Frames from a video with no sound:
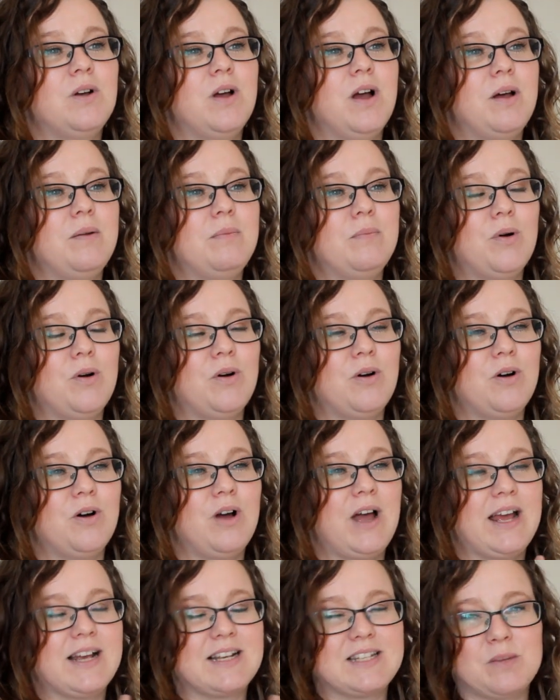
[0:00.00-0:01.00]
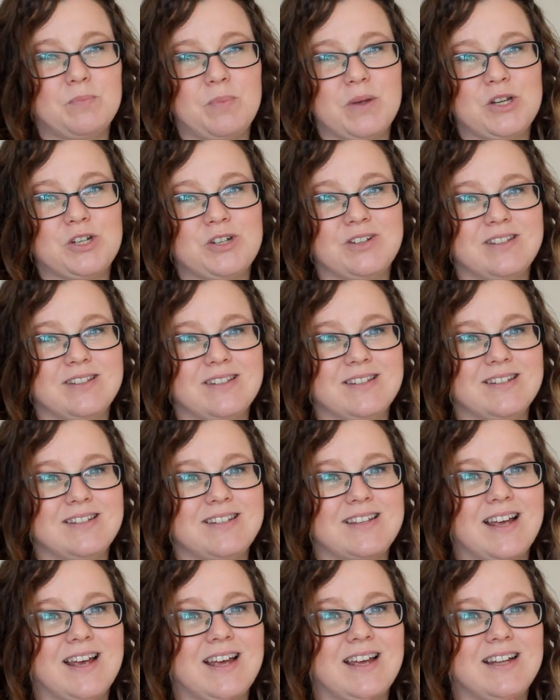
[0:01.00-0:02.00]
and more
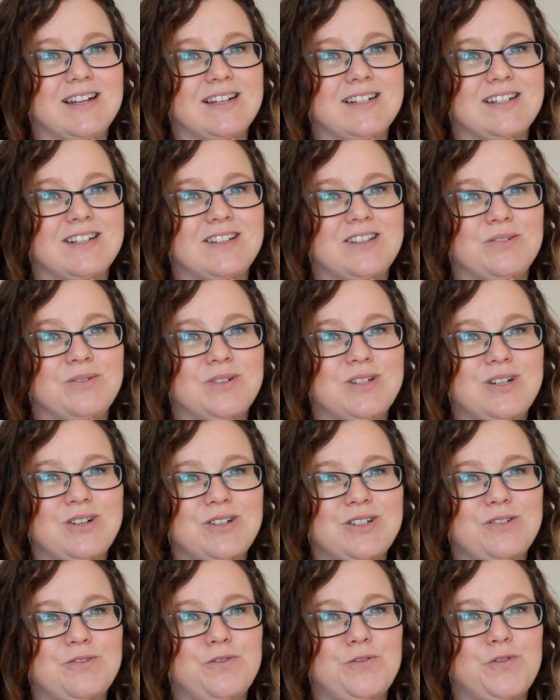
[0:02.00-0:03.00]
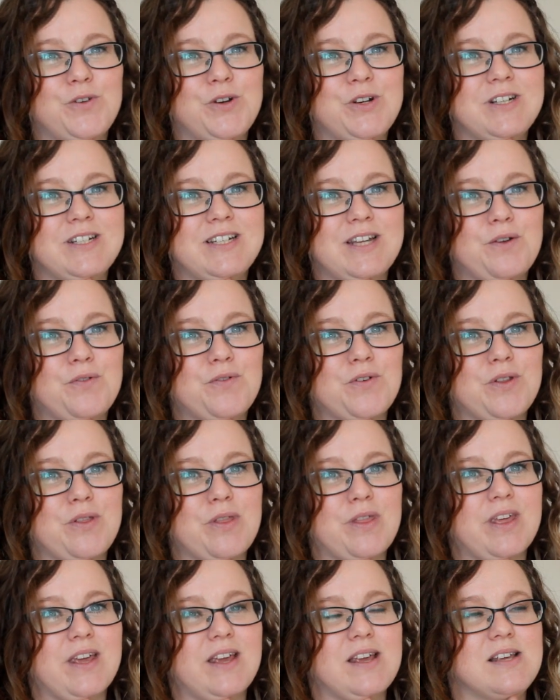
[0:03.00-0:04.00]
exhibitions, and there was lots of fun different
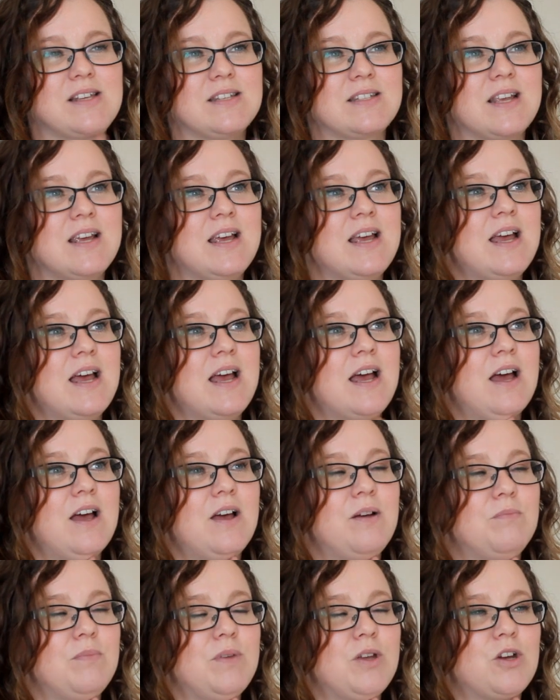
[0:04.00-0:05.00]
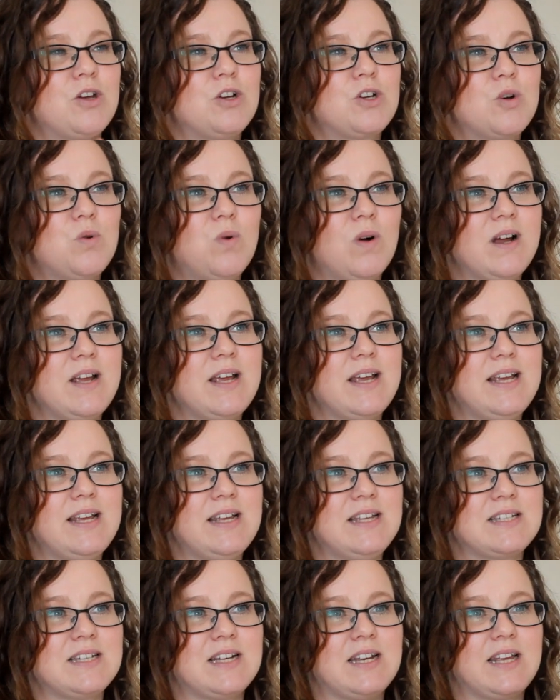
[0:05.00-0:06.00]
things. You could quite
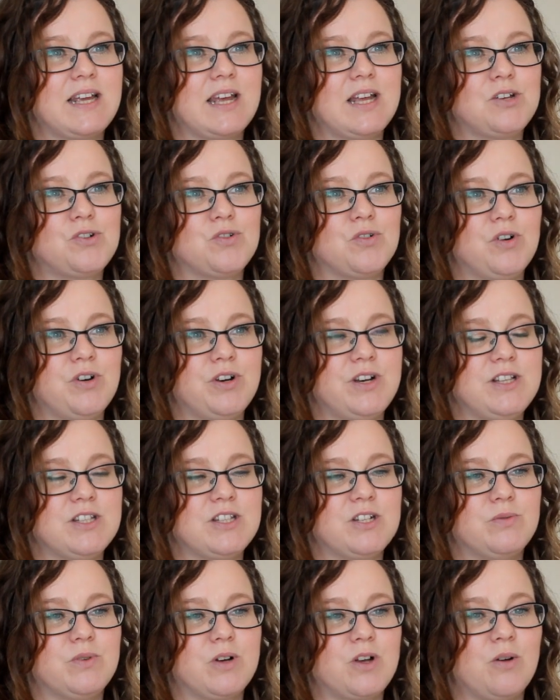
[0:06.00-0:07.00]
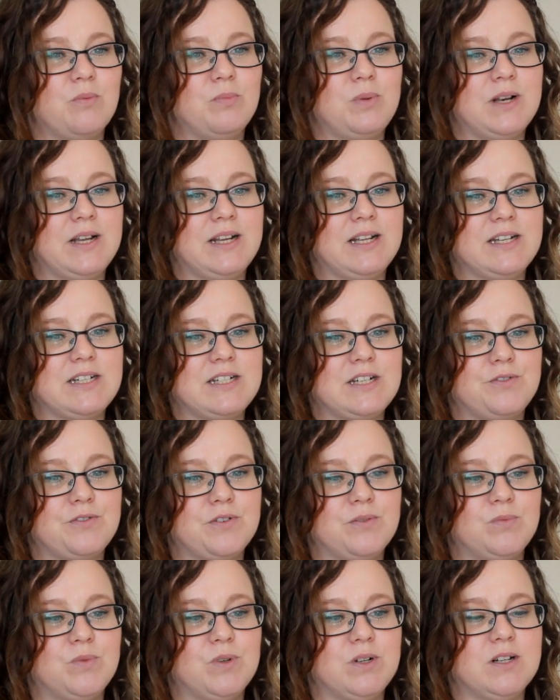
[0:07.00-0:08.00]
easily get drawn into a completely
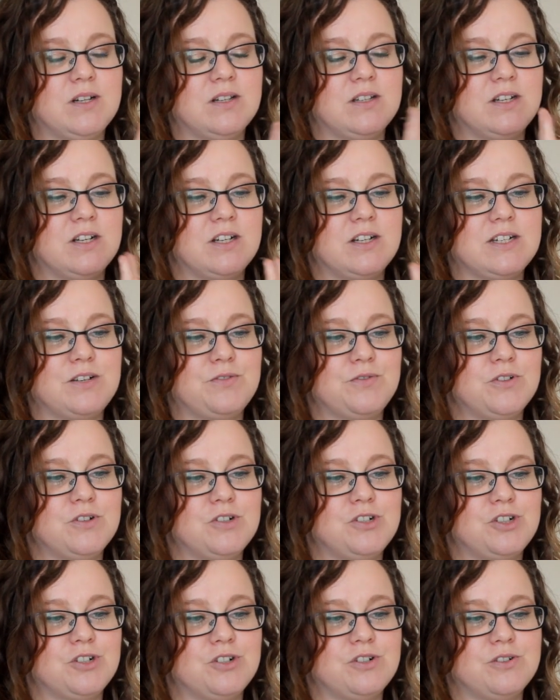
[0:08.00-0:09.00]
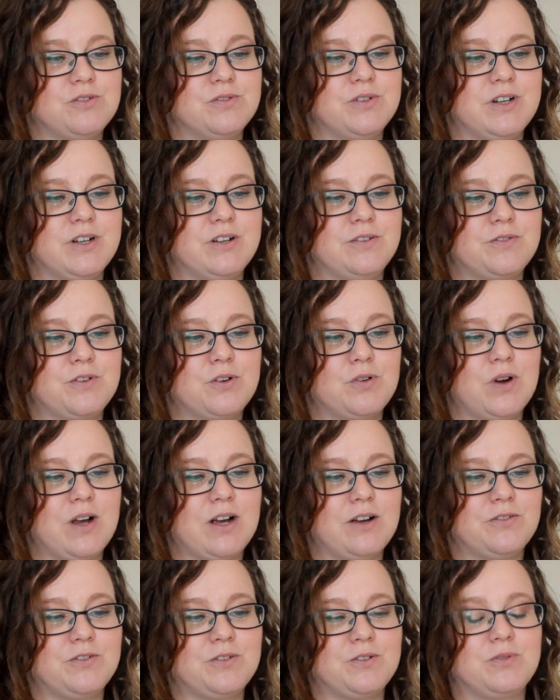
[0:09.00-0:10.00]
different world and a different genre of
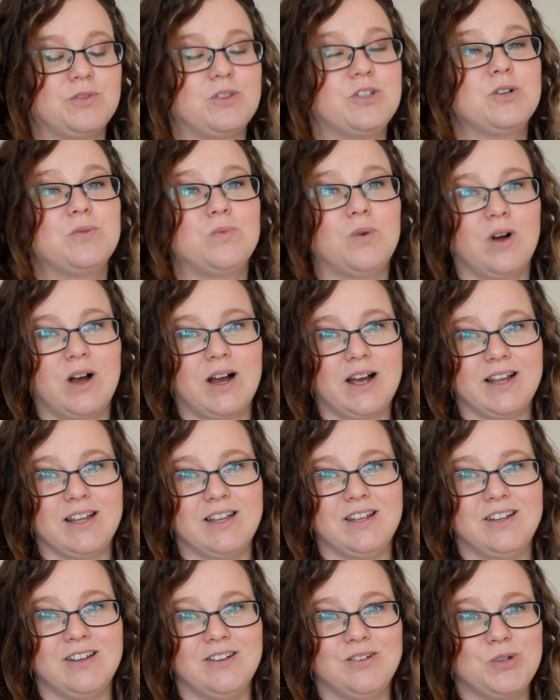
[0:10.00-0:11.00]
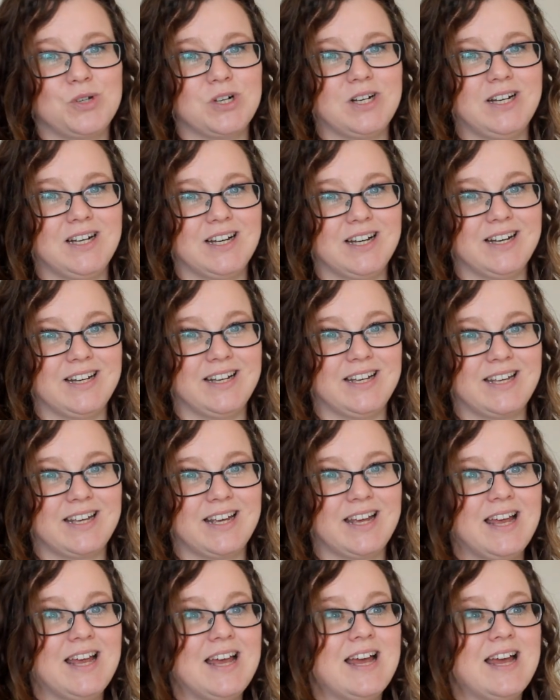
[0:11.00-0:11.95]
craft to what I usually like.